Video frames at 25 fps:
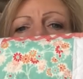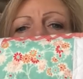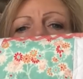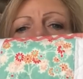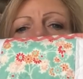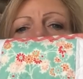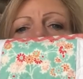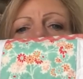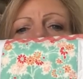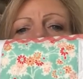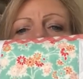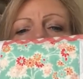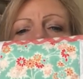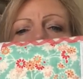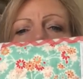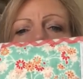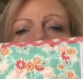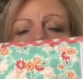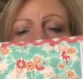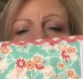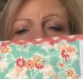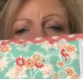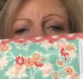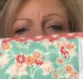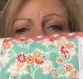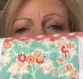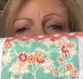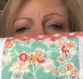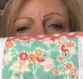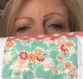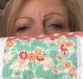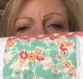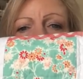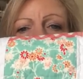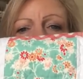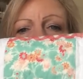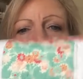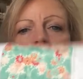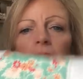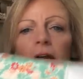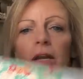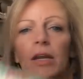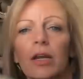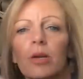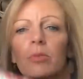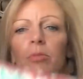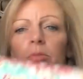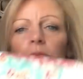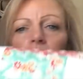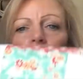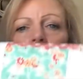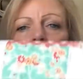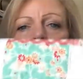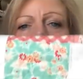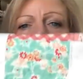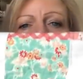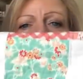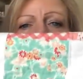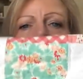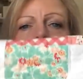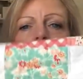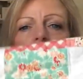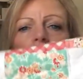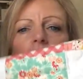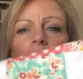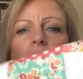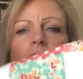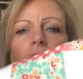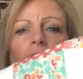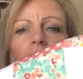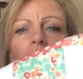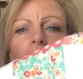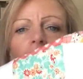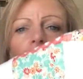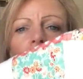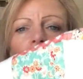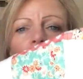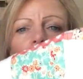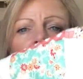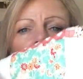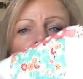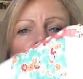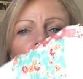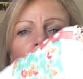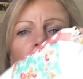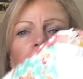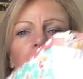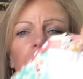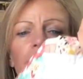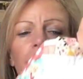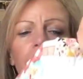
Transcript: You can see almost a hot air balloon type thing down here.